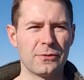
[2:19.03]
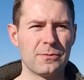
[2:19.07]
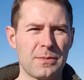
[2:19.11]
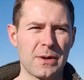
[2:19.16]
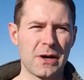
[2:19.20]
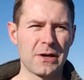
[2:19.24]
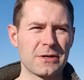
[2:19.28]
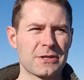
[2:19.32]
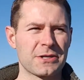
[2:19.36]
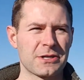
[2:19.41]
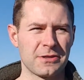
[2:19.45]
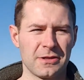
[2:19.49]

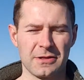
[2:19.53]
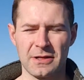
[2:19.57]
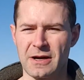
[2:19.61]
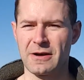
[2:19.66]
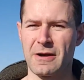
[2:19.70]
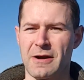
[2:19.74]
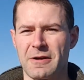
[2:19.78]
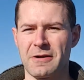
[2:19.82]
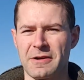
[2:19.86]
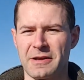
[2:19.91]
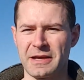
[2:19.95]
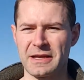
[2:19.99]
martial
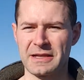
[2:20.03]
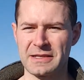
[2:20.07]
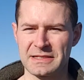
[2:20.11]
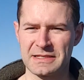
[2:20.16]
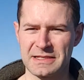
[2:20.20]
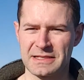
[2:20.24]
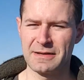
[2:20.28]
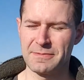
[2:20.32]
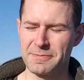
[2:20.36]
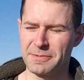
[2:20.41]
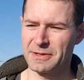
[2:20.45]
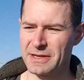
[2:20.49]
art. It's
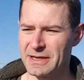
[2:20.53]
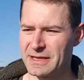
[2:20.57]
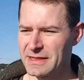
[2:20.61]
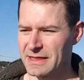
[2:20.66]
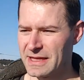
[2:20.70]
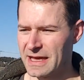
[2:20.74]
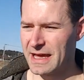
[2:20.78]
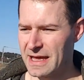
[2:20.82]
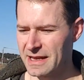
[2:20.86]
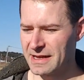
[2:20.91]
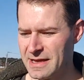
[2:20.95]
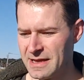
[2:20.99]
something
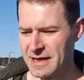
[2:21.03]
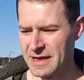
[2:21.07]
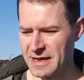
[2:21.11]
that